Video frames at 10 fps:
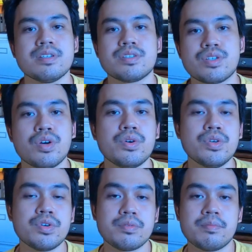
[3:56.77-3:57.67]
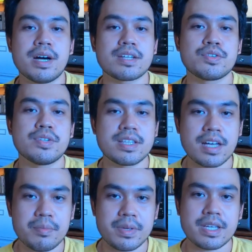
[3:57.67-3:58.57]
So yun, back to the
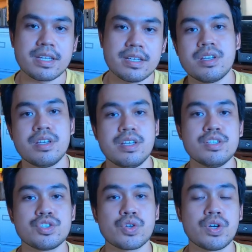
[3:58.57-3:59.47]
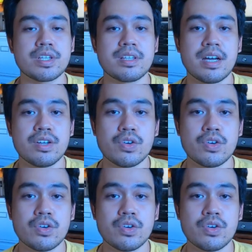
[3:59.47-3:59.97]
topic. In short, I